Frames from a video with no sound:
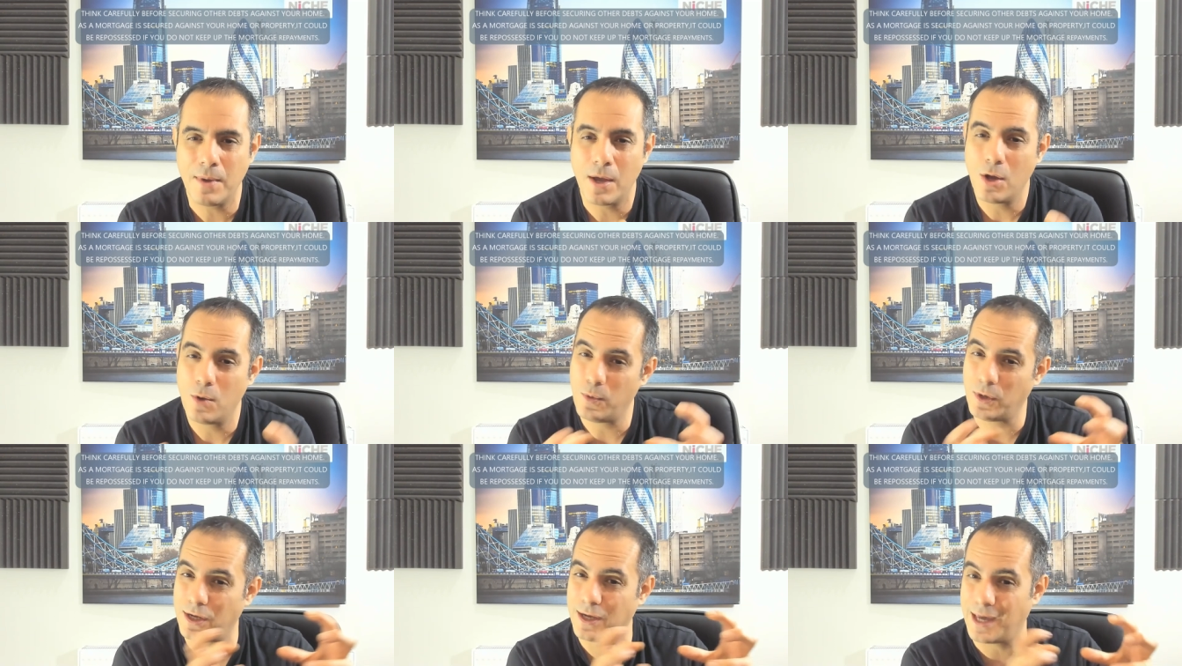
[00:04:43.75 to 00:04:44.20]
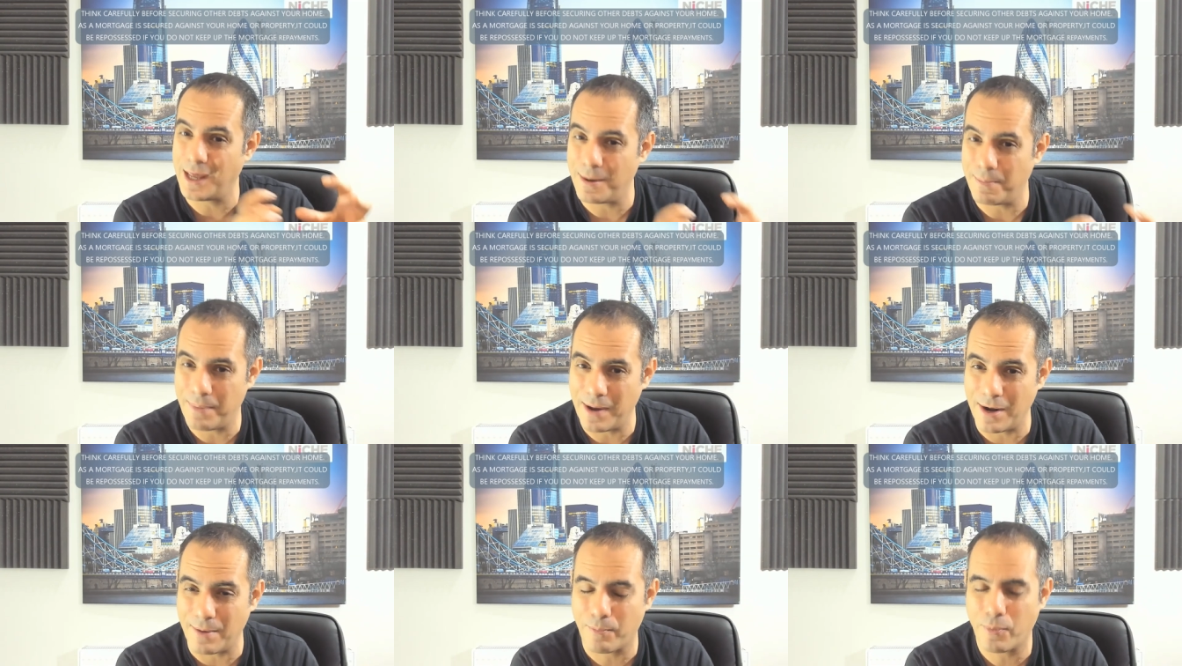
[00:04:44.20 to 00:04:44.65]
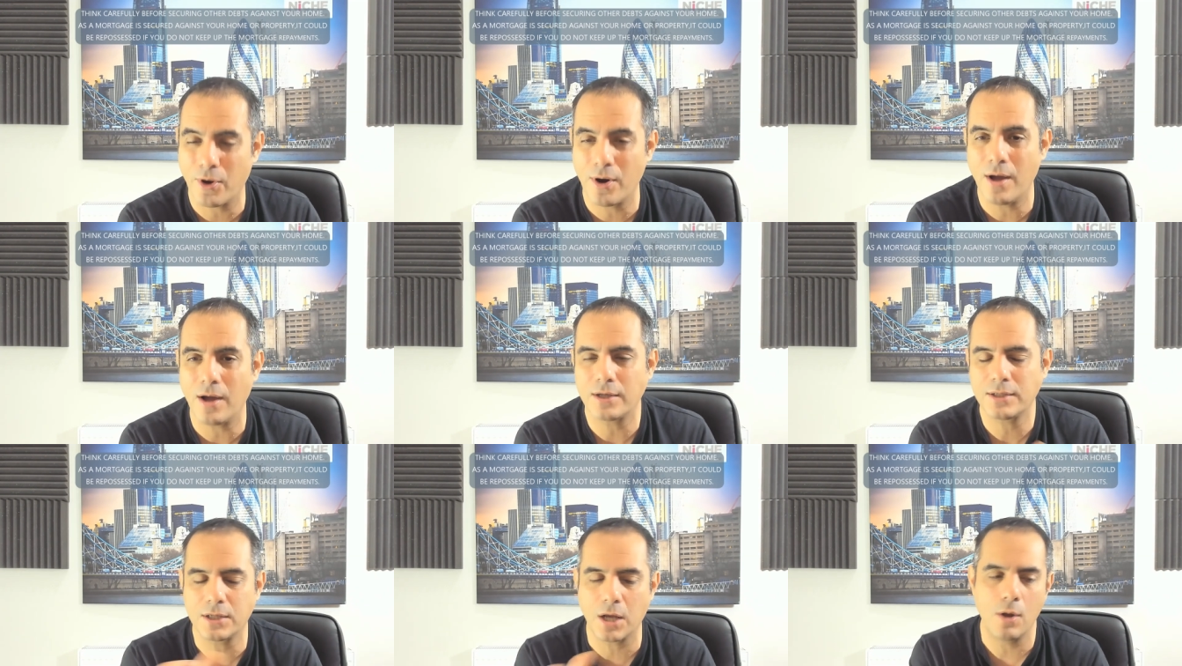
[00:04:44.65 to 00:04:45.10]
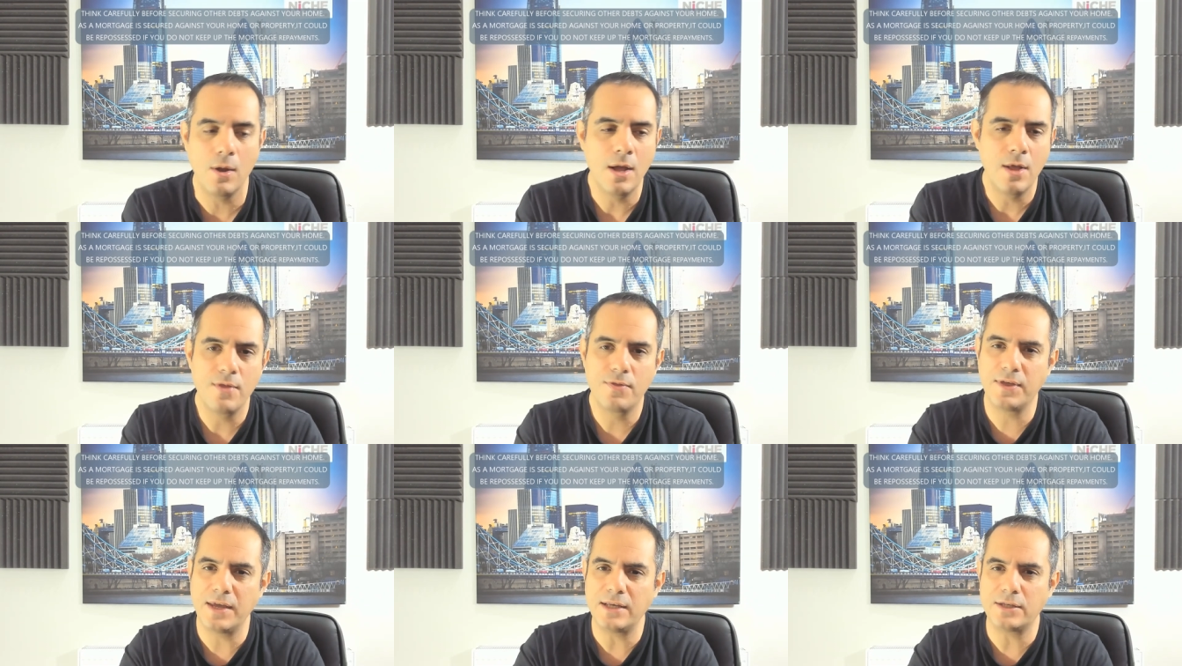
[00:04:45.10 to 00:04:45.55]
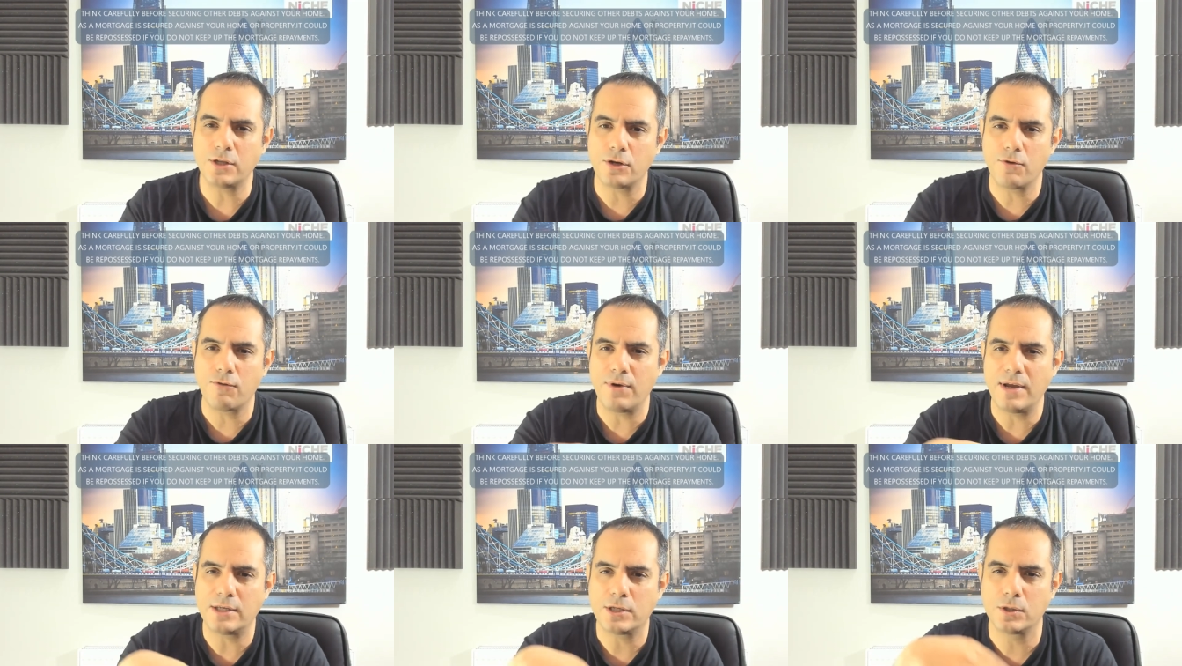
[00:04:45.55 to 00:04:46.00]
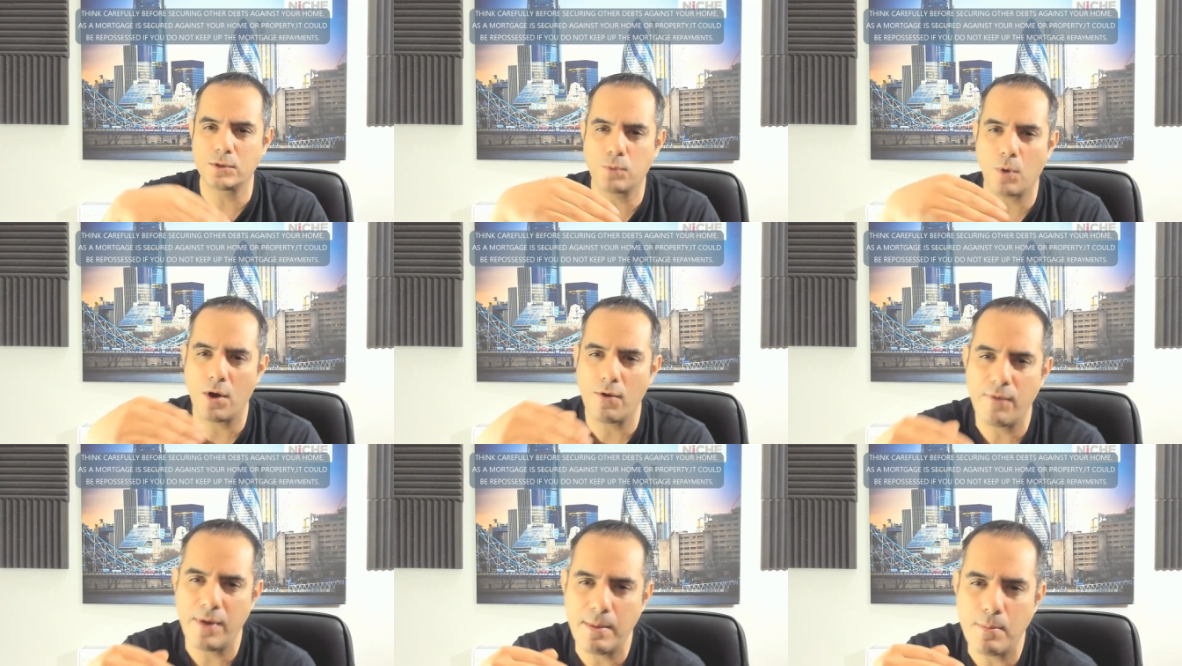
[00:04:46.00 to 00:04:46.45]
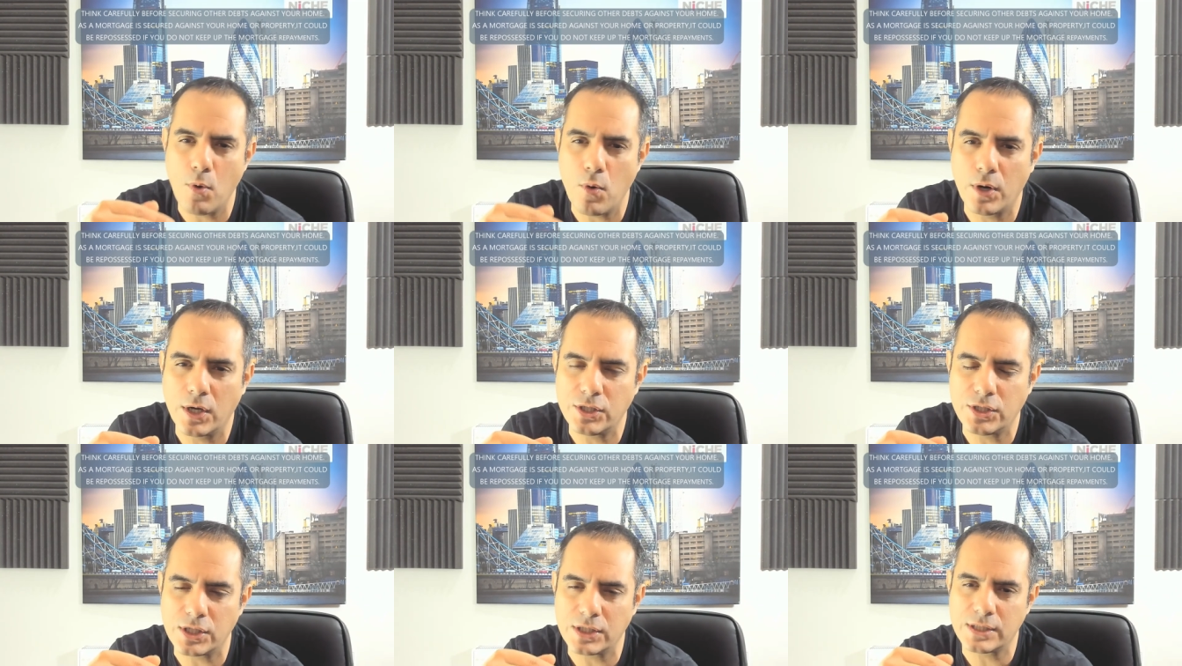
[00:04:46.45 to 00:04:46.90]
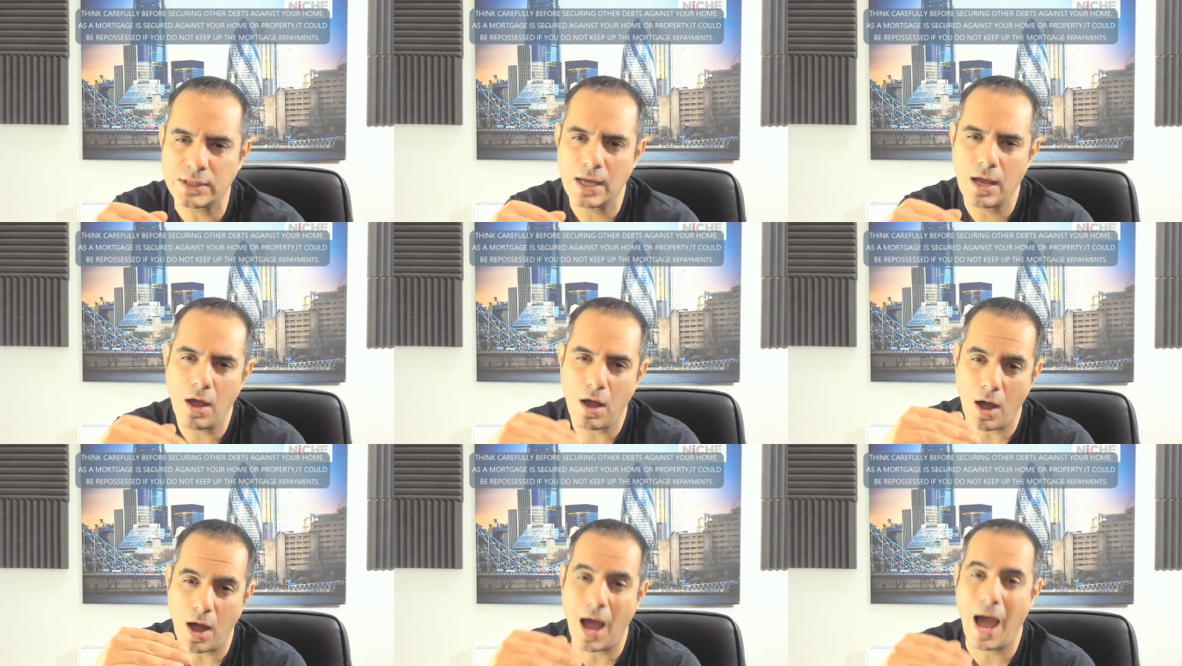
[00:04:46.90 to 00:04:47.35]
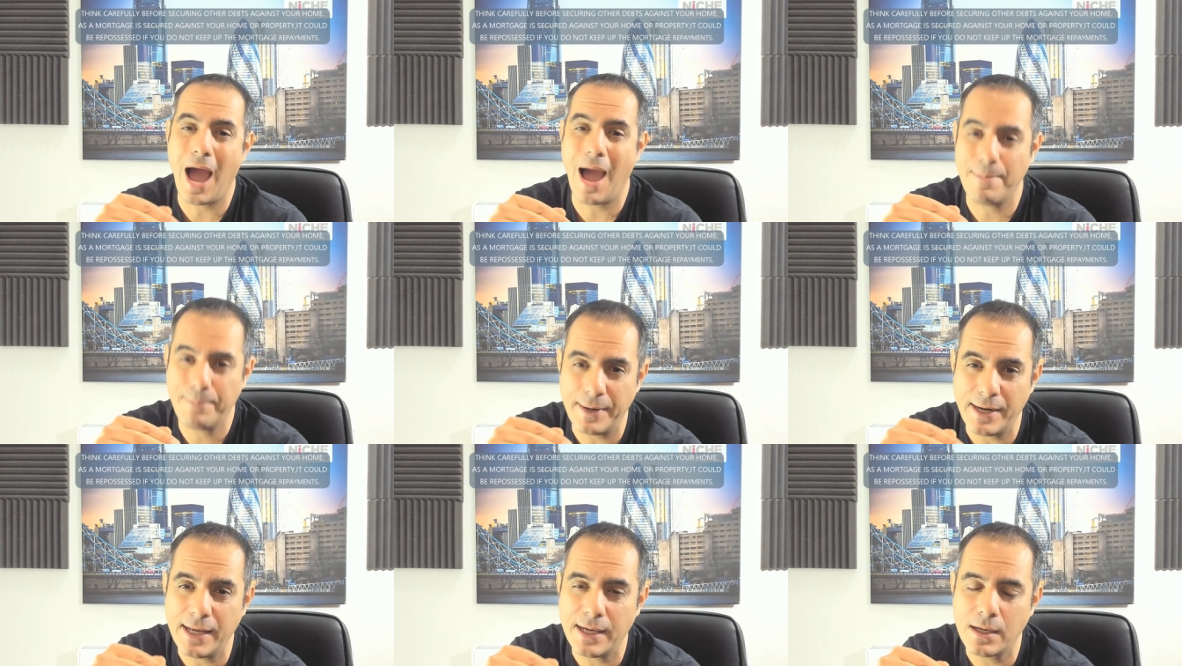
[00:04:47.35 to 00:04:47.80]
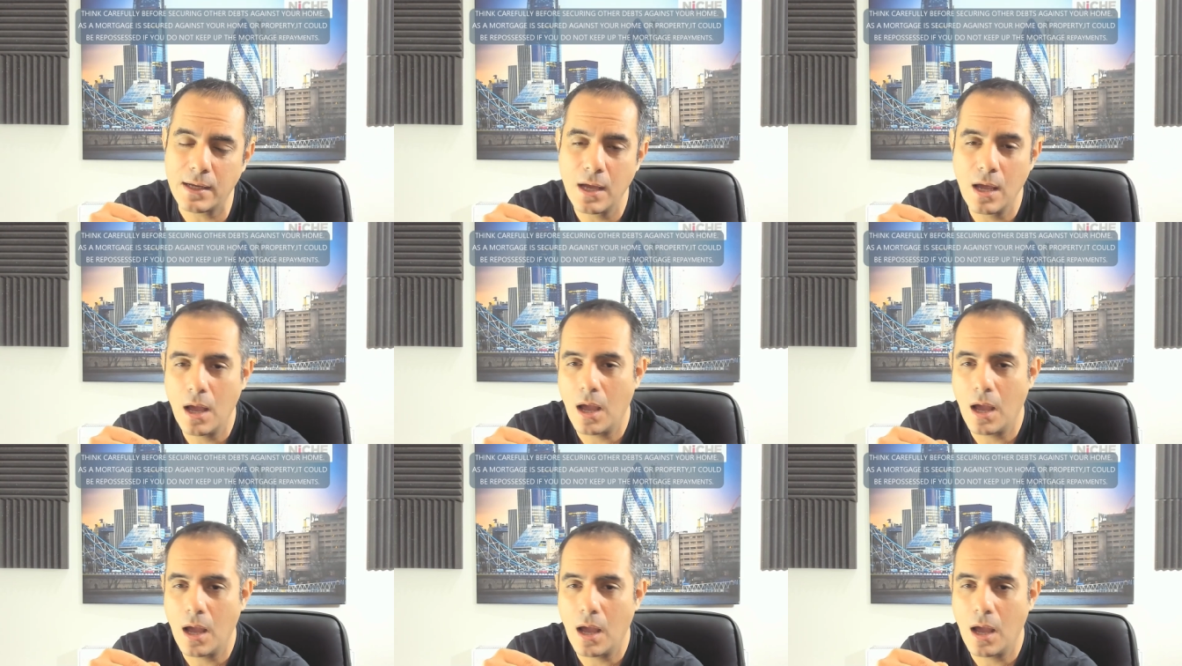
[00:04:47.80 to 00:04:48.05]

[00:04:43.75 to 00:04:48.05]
We can get a better product. So these are the reasons why remortgages are happening.